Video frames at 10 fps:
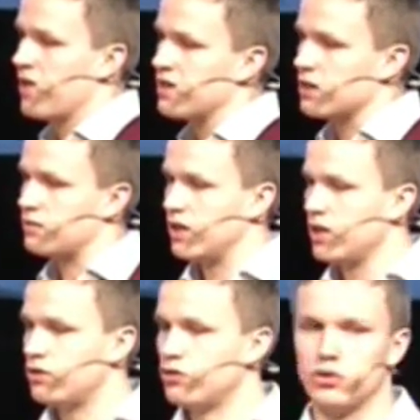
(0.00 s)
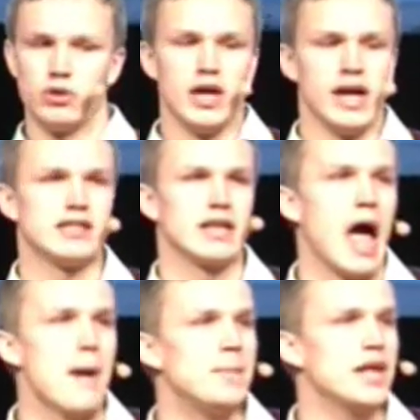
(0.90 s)
thing that we need to do is that
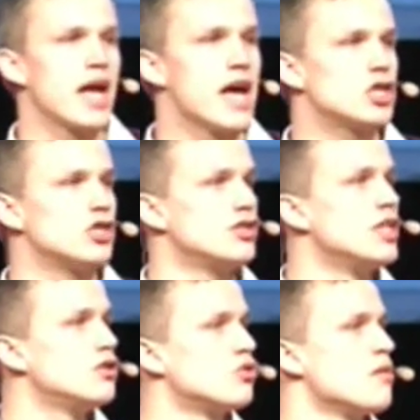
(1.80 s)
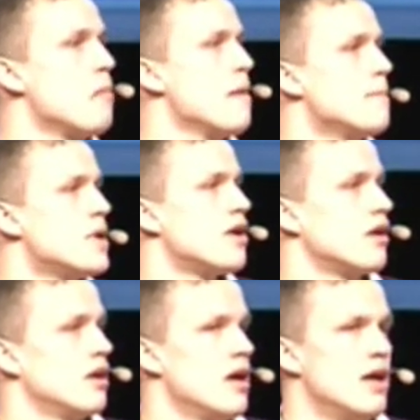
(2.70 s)
applications need to remember.
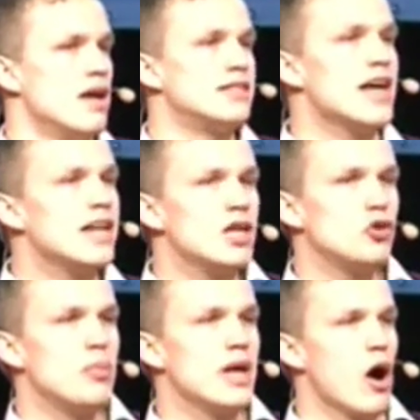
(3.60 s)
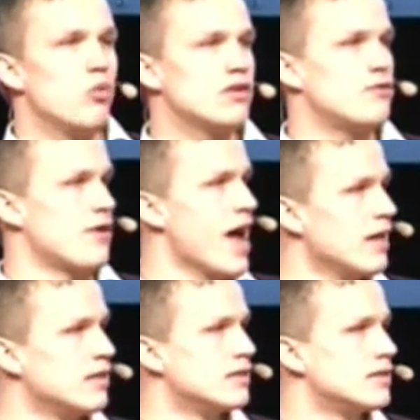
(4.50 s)
They need to be our
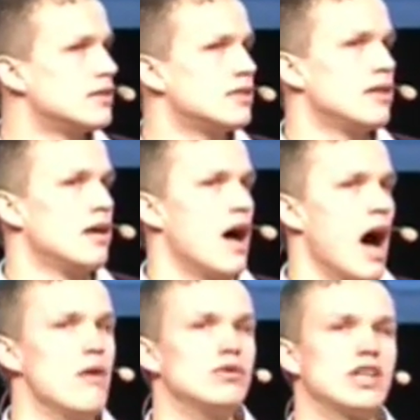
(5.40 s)
friends. I would